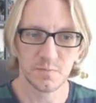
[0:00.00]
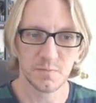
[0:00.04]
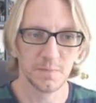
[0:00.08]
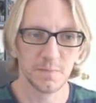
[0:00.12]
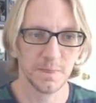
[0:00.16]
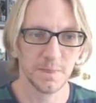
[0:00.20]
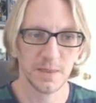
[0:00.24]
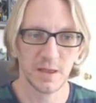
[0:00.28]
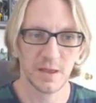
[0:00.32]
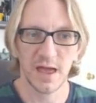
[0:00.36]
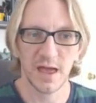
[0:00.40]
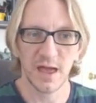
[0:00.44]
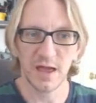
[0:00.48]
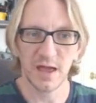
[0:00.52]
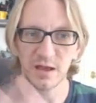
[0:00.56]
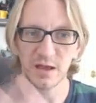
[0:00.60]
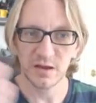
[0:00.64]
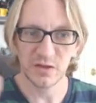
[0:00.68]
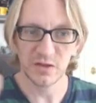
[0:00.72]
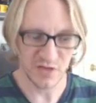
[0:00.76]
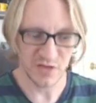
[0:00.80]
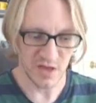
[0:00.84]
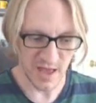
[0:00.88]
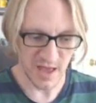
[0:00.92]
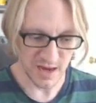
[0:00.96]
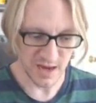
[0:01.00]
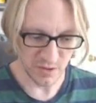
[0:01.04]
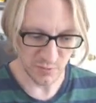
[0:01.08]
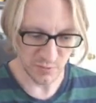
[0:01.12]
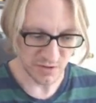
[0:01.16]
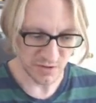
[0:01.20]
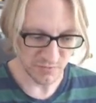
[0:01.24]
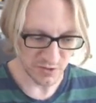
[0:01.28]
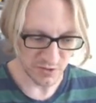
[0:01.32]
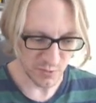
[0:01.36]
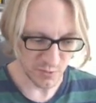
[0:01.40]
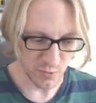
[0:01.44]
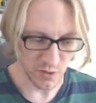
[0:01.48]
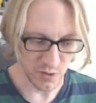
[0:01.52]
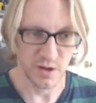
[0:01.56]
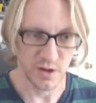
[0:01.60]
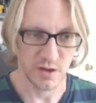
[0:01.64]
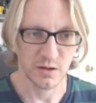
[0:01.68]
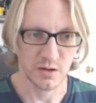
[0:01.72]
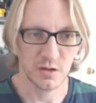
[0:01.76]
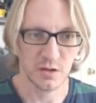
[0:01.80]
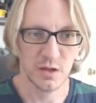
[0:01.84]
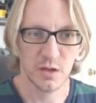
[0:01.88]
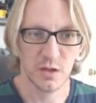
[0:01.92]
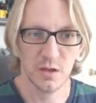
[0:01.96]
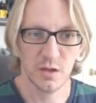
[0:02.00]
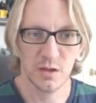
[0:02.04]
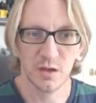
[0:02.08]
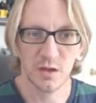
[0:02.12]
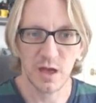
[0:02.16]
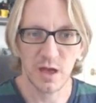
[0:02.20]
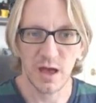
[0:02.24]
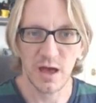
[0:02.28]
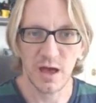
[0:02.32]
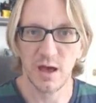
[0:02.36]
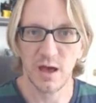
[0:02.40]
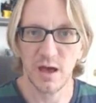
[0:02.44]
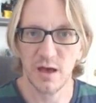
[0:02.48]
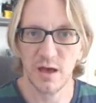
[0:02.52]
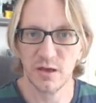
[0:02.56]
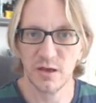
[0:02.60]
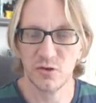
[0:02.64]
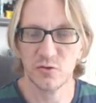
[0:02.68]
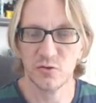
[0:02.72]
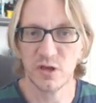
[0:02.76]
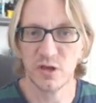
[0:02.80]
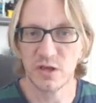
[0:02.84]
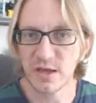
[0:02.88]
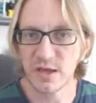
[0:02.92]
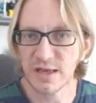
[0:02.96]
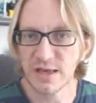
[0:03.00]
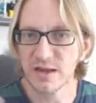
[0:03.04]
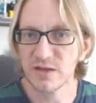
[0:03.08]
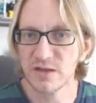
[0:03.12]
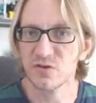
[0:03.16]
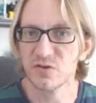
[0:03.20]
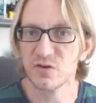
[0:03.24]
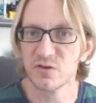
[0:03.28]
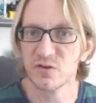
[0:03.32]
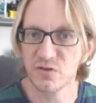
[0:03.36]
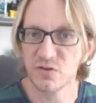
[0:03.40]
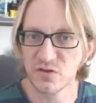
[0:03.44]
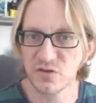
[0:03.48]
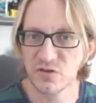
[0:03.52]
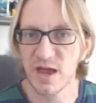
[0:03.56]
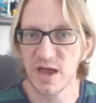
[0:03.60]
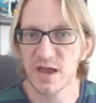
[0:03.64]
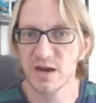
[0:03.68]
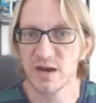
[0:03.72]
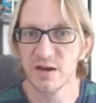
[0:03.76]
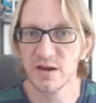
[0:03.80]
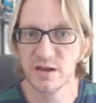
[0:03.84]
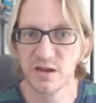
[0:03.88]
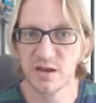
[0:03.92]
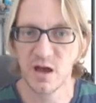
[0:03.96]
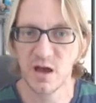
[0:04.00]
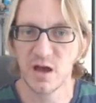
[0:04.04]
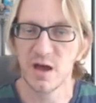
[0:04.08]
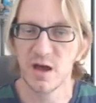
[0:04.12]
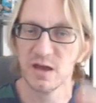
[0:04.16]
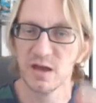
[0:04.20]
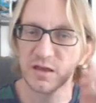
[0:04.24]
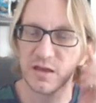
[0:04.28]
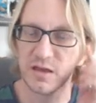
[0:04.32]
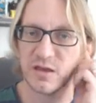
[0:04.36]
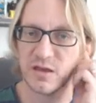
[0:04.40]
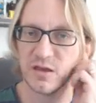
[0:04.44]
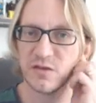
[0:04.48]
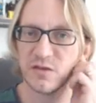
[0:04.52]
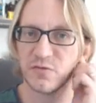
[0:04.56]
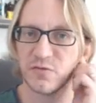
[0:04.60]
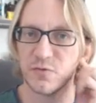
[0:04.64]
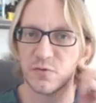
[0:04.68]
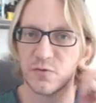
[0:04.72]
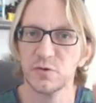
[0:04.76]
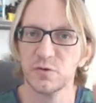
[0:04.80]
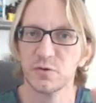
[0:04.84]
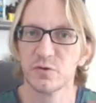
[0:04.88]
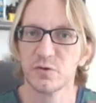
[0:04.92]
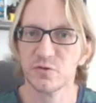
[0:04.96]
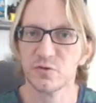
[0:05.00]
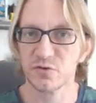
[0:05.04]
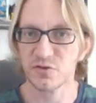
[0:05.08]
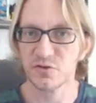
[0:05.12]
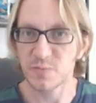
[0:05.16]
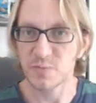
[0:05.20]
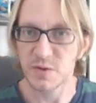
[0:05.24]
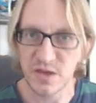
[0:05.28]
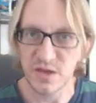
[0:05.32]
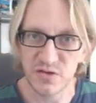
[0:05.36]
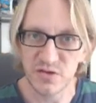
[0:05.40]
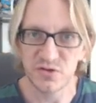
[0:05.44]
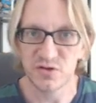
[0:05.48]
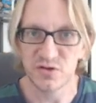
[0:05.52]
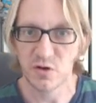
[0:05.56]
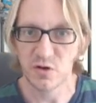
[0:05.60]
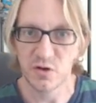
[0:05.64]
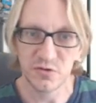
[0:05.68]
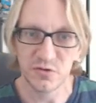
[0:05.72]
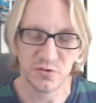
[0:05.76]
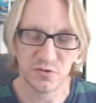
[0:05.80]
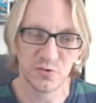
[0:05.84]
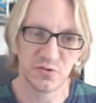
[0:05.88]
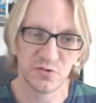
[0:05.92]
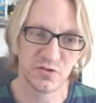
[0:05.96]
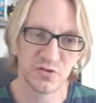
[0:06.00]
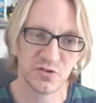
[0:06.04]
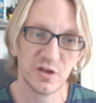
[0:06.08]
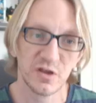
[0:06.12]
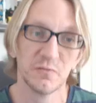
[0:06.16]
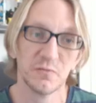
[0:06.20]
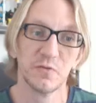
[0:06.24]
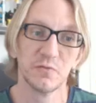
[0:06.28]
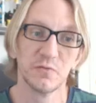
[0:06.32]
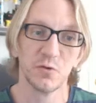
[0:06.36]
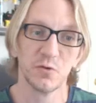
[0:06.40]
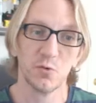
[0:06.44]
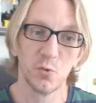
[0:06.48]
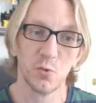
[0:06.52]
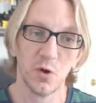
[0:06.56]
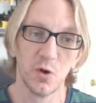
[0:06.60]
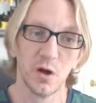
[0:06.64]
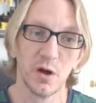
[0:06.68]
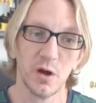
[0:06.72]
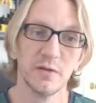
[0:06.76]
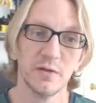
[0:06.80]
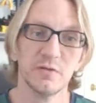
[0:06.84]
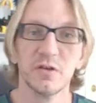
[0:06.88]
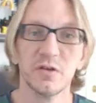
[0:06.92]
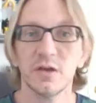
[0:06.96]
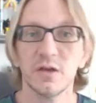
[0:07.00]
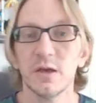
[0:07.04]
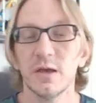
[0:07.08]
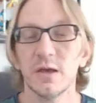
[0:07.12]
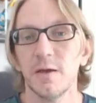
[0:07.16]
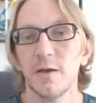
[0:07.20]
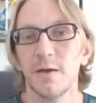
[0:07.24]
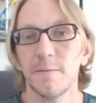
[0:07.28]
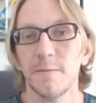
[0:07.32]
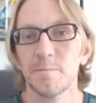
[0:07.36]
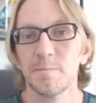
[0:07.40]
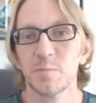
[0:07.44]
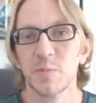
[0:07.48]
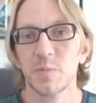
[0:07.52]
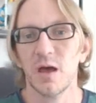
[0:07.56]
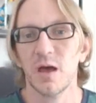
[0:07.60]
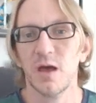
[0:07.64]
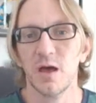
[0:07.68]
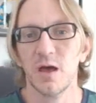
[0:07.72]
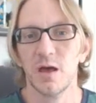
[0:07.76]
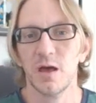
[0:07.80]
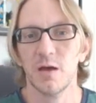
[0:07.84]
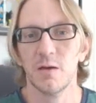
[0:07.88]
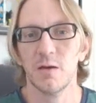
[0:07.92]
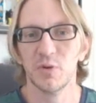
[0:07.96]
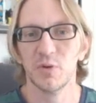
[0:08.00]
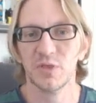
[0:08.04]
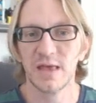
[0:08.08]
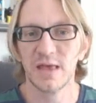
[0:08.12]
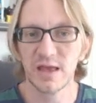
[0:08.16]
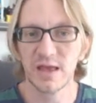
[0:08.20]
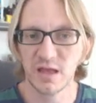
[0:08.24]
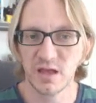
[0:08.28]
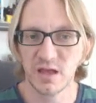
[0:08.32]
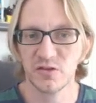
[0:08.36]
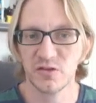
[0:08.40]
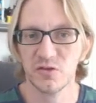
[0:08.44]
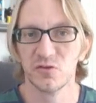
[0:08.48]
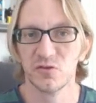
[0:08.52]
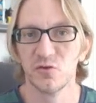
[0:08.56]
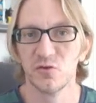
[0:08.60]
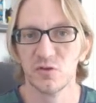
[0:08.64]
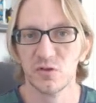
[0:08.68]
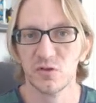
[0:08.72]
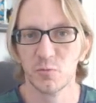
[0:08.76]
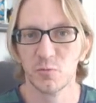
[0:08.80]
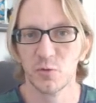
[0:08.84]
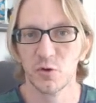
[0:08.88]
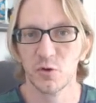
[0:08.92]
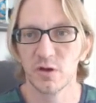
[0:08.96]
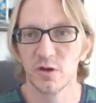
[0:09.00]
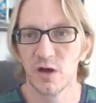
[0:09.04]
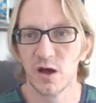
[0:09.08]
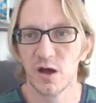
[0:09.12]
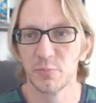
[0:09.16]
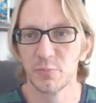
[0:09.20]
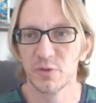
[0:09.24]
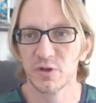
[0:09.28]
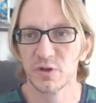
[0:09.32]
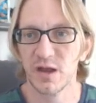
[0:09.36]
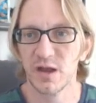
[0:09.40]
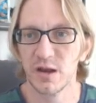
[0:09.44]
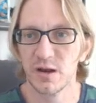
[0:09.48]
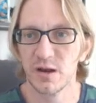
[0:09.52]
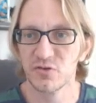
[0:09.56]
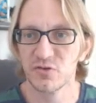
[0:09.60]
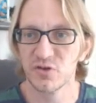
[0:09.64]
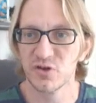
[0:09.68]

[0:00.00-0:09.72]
and assign it whatever you want. You can get into assigning it hotkeys for your speech and all sorts of stuff if you want, but that gets into a little more complicated.